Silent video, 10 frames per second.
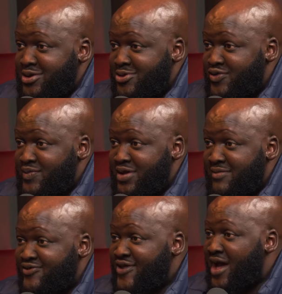to
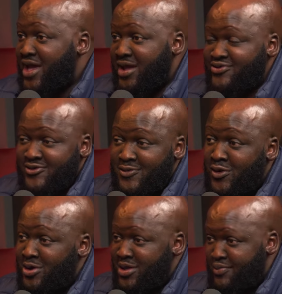be a messiah and solve
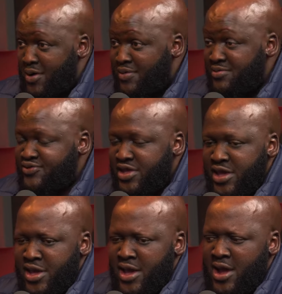all of their problems.
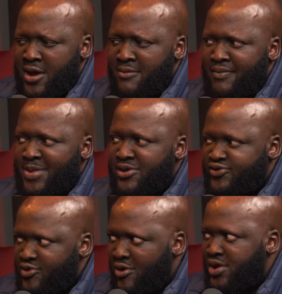But
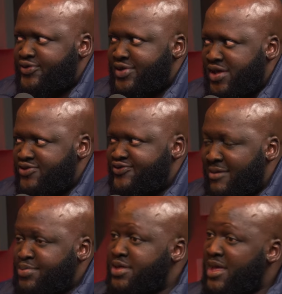they saw us as
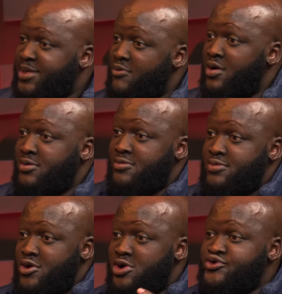something that they were
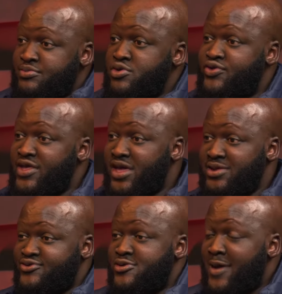
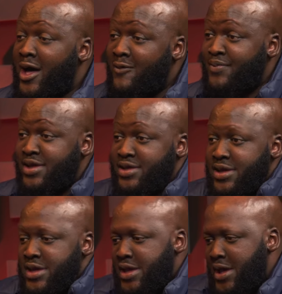contributing and sort of
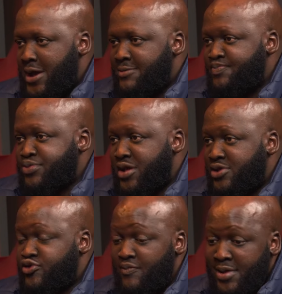helping
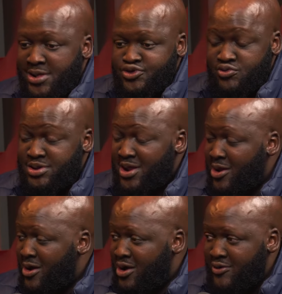to build. So we did
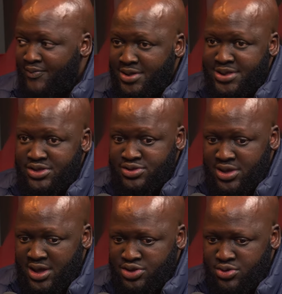a lot of
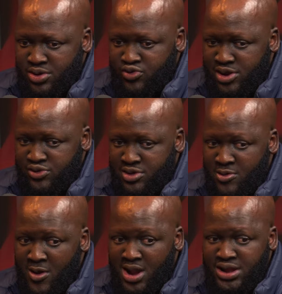building during
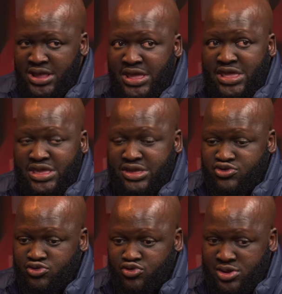2021.
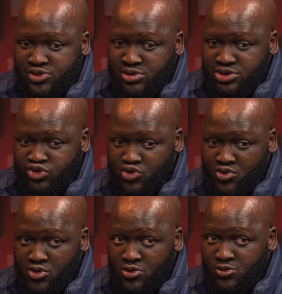Into
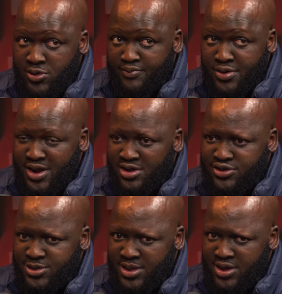2022, we put
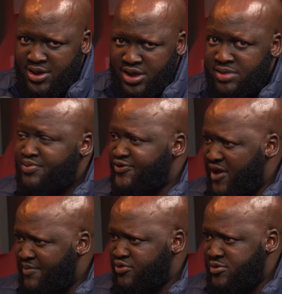out the
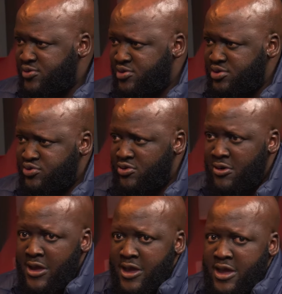Inputs app in
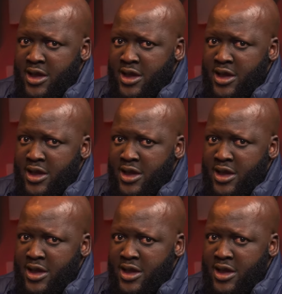2022,